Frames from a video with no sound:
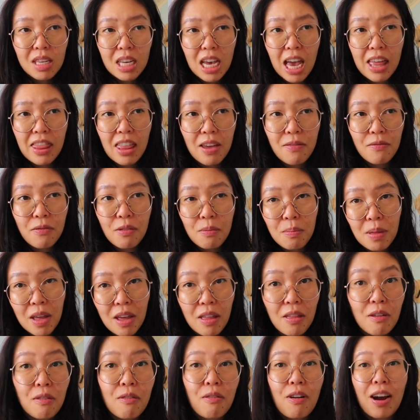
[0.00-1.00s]
and then from
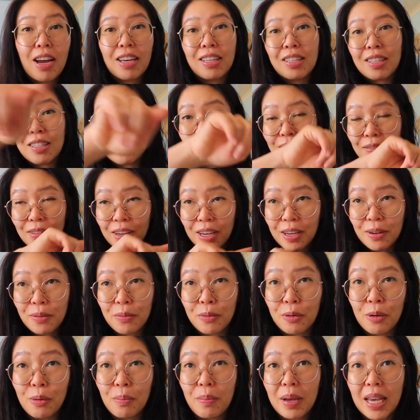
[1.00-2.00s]
there the rest of it
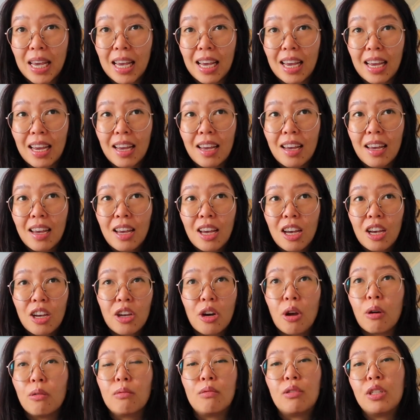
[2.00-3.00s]
will be,
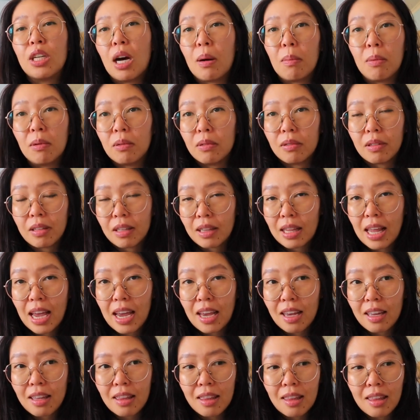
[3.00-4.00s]
you know, double the
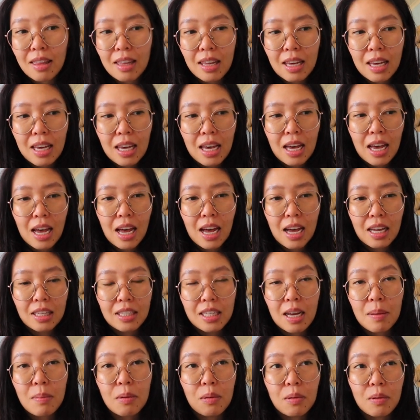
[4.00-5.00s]
length,
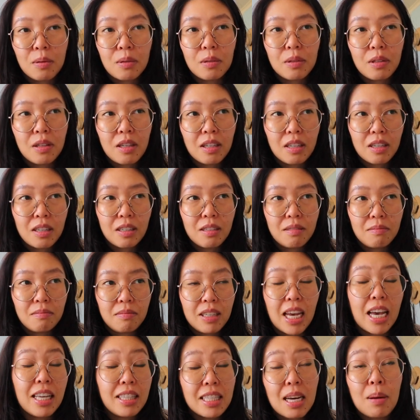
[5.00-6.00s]
double
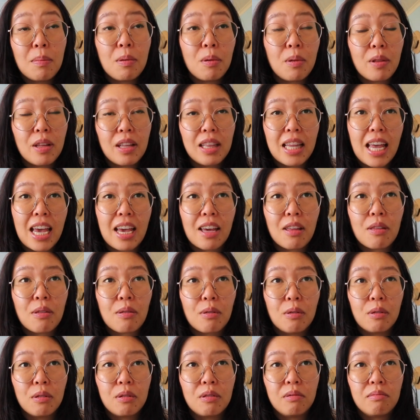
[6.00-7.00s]
the
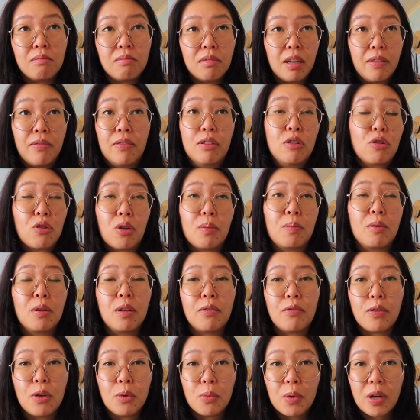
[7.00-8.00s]
length, or even triple
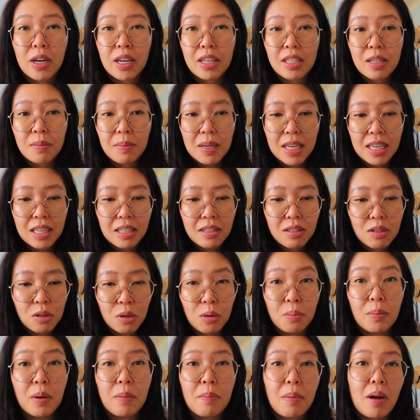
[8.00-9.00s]
if you want it to be
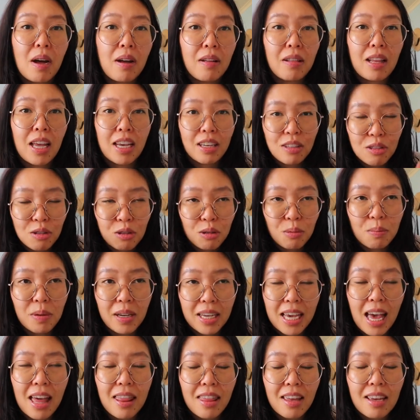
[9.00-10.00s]
super super
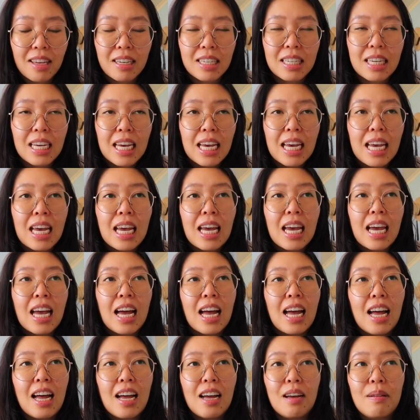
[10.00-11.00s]
gathered.
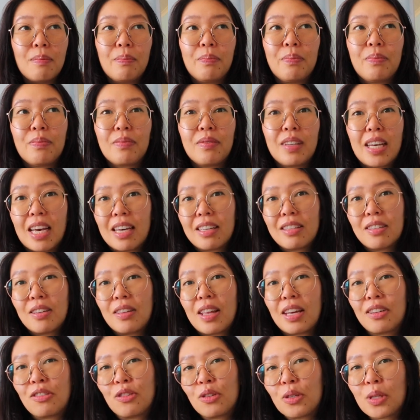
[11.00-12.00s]
Yeah, so
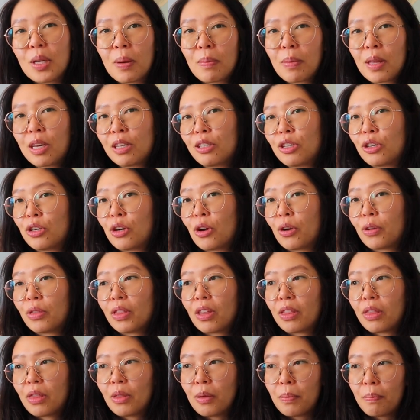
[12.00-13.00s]
that's just something to note,
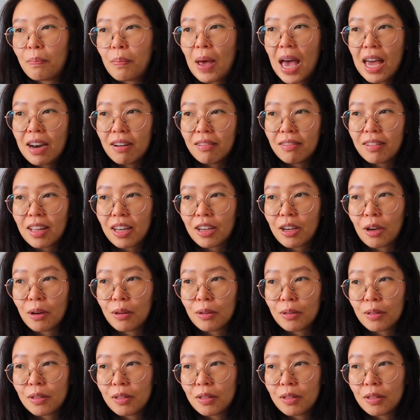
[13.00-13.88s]
that the panel that